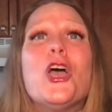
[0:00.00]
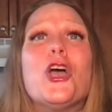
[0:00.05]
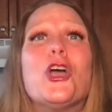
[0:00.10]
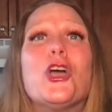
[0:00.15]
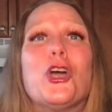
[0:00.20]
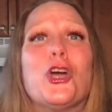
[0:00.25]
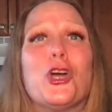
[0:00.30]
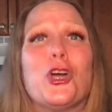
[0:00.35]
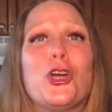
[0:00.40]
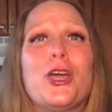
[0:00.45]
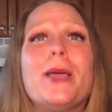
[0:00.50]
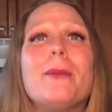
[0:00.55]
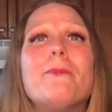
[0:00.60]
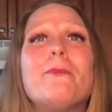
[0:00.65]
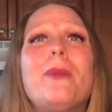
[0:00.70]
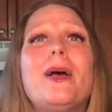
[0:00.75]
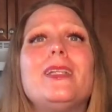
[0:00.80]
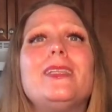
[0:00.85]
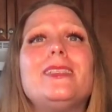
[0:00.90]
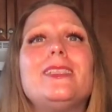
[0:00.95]
cream
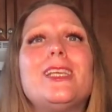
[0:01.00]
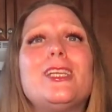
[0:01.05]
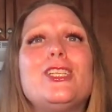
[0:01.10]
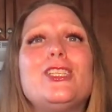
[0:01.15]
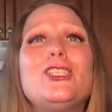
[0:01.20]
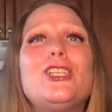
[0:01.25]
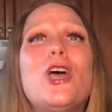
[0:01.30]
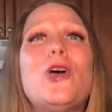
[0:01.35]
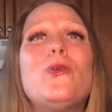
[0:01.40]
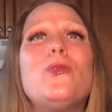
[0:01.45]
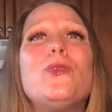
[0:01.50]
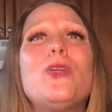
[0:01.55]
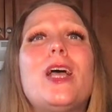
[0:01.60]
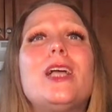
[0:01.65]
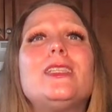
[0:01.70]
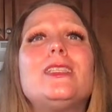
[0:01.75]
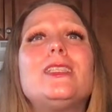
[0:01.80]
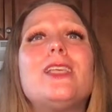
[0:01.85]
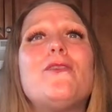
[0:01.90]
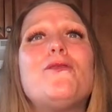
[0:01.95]
buns and
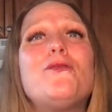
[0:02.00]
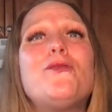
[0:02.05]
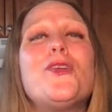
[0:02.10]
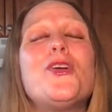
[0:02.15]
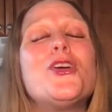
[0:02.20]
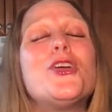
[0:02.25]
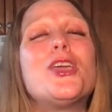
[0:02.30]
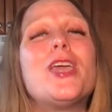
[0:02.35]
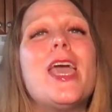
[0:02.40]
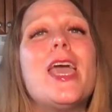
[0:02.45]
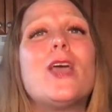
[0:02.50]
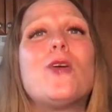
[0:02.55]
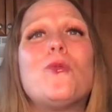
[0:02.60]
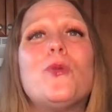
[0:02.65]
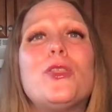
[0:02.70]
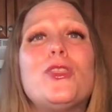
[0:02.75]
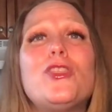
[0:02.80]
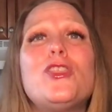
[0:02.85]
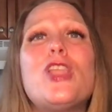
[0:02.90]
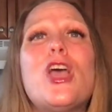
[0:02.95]
donuts and fruitcake
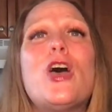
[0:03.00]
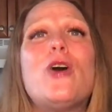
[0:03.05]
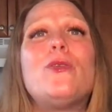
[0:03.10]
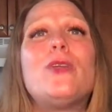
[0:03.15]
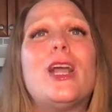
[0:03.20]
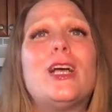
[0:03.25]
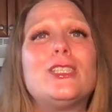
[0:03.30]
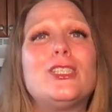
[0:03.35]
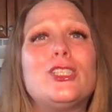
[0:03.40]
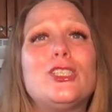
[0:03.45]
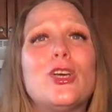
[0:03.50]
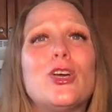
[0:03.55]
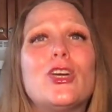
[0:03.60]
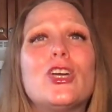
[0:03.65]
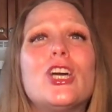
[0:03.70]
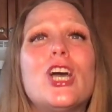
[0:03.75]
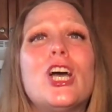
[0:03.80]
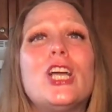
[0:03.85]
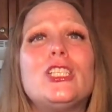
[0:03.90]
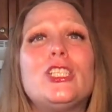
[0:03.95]
with no nuts, so
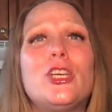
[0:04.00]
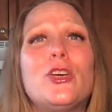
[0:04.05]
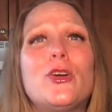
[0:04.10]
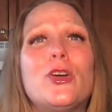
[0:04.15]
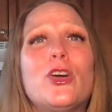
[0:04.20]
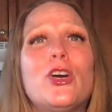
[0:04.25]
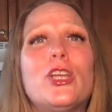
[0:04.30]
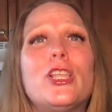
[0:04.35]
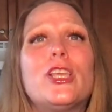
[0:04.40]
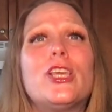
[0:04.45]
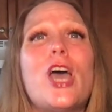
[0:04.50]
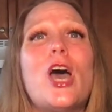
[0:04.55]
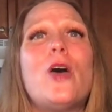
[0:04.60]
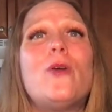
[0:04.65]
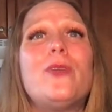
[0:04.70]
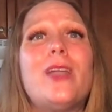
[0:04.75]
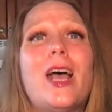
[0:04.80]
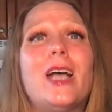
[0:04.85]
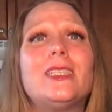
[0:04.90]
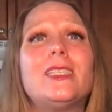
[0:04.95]
good you could
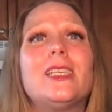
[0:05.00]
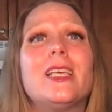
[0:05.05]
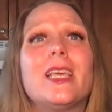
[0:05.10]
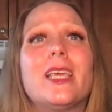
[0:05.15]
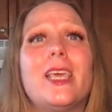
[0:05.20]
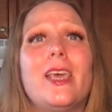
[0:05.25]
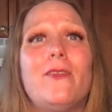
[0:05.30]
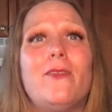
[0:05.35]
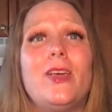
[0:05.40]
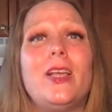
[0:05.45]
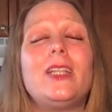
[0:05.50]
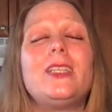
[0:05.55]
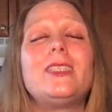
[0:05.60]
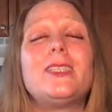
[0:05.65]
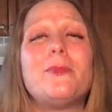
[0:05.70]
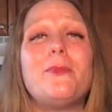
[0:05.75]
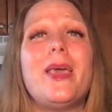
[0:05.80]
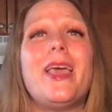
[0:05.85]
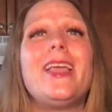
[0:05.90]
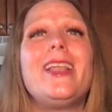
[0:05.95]
go nuts, give it
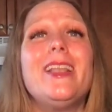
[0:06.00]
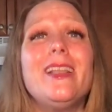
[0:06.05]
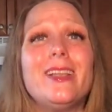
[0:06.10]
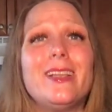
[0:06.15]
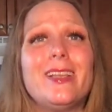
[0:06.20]
to me